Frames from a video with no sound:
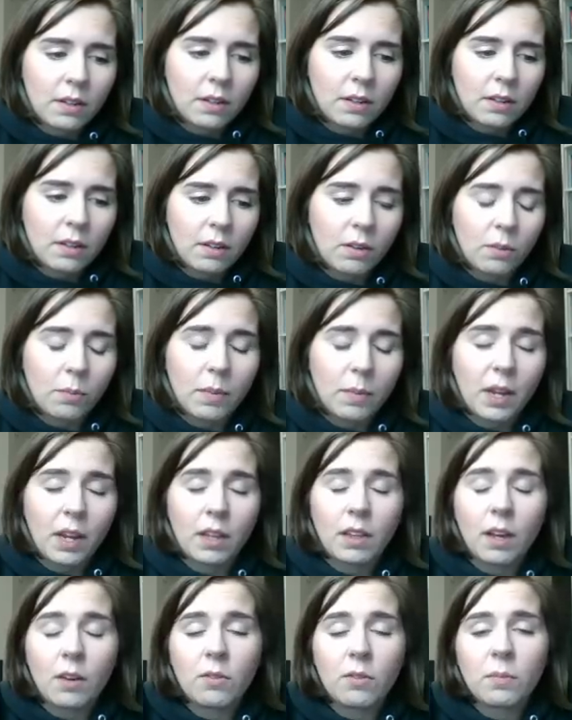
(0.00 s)
Oh man,
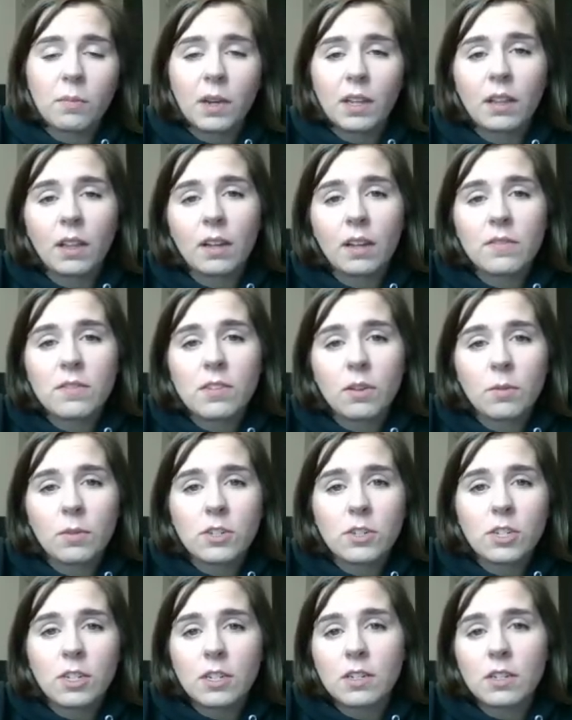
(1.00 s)
that would make life so
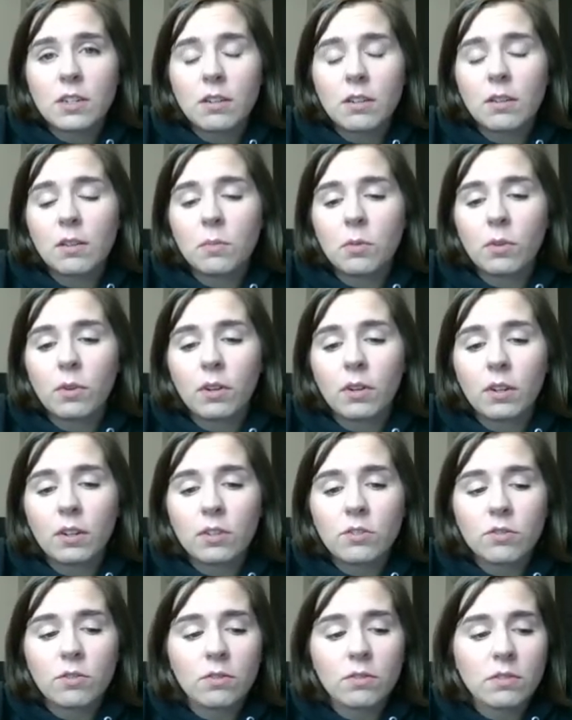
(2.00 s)
much easier, importing
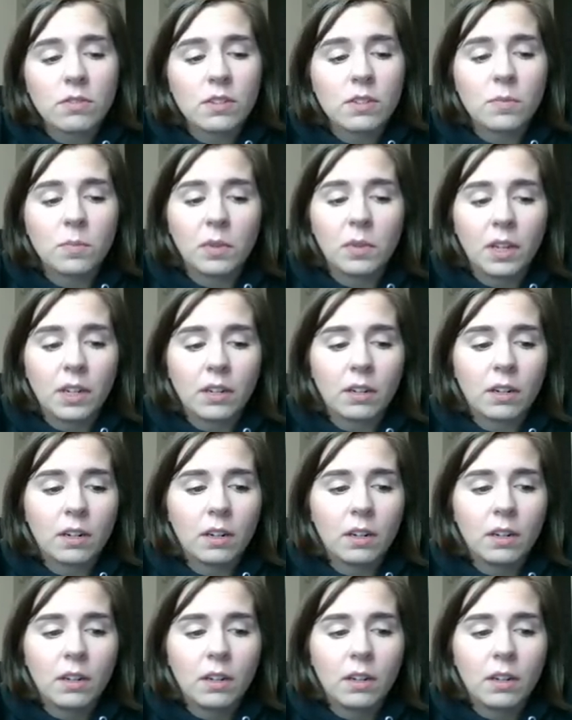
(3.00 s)
controls into Blender.